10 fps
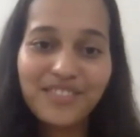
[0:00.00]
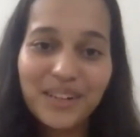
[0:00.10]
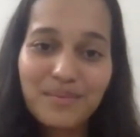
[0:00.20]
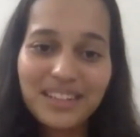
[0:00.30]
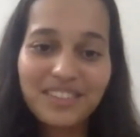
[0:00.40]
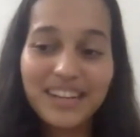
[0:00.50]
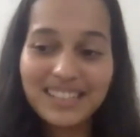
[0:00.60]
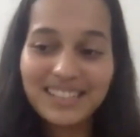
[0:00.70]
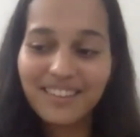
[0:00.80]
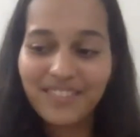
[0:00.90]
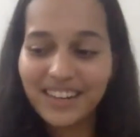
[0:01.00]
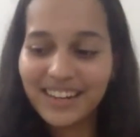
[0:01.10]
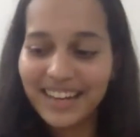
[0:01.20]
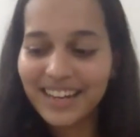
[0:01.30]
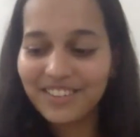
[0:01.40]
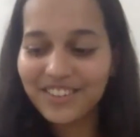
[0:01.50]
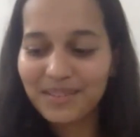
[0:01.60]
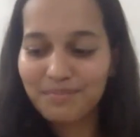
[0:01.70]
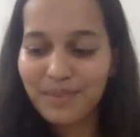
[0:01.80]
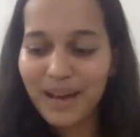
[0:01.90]
films and the reason i feel like i try to
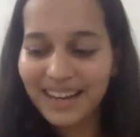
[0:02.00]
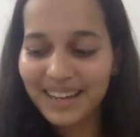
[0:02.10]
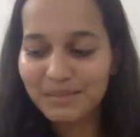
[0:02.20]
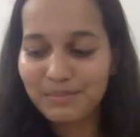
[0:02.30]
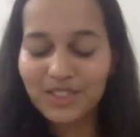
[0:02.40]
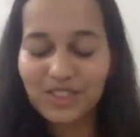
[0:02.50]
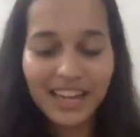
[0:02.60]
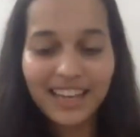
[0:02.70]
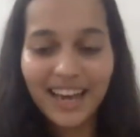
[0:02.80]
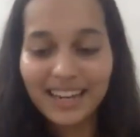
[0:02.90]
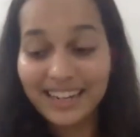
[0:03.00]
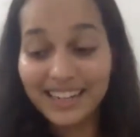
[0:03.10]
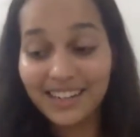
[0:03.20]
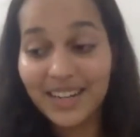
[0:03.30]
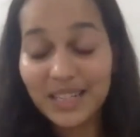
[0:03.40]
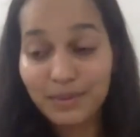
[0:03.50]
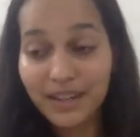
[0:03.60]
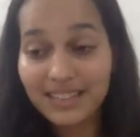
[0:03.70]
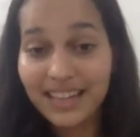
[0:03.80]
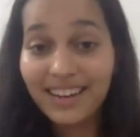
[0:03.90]
pack as much as i can in a year is
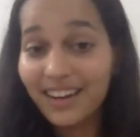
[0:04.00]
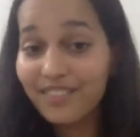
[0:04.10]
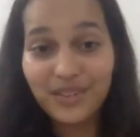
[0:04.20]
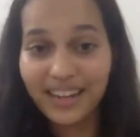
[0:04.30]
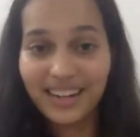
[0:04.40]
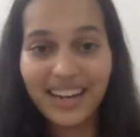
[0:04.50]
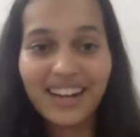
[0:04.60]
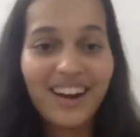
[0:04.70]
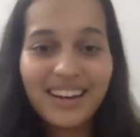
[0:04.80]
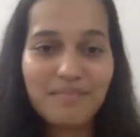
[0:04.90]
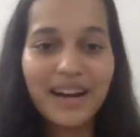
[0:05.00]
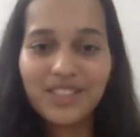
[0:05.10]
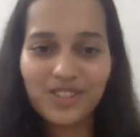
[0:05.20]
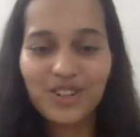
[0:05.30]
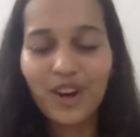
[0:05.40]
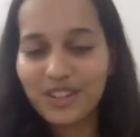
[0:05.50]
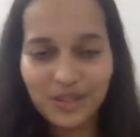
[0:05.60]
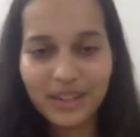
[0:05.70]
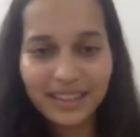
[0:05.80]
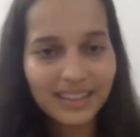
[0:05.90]
because i love doing it and i can't imagine not
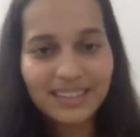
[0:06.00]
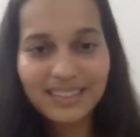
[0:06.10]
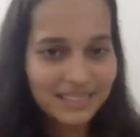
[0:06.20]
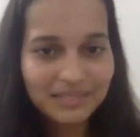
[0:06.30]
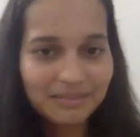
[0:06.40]
doing this